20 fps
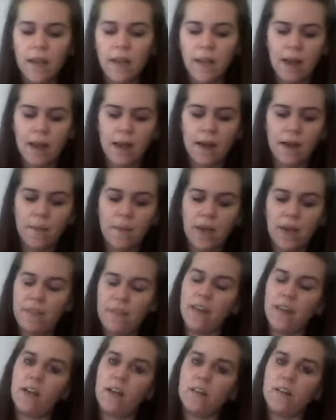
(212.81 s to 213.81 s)
And
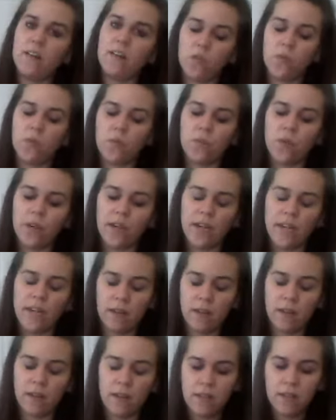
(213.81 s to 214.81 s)
then I also
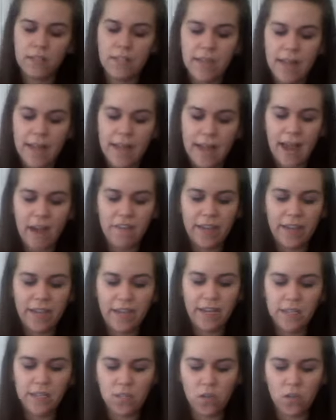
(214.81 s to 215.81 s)
bring, today I have
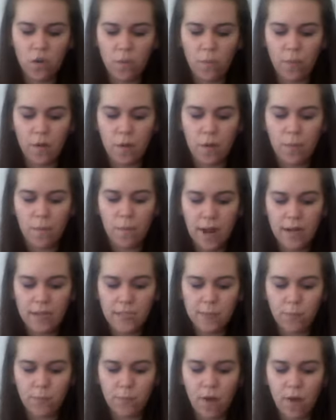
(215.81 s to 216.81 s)
hand soap, a
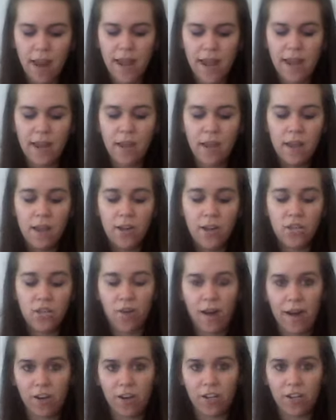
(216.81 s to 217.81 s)
body spray,
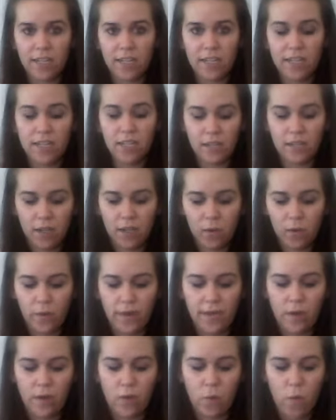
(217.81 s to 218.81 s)
dryer disc,
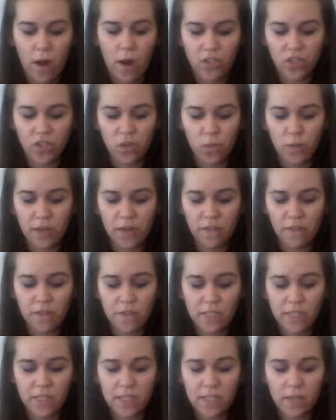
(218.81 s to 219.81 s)
liquid, washer
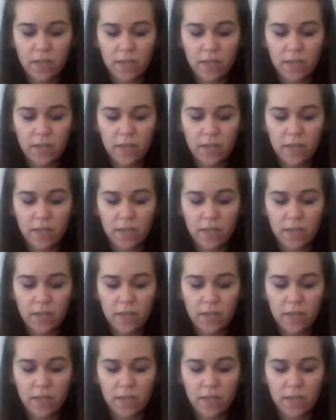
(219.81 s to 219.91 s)
whiffs,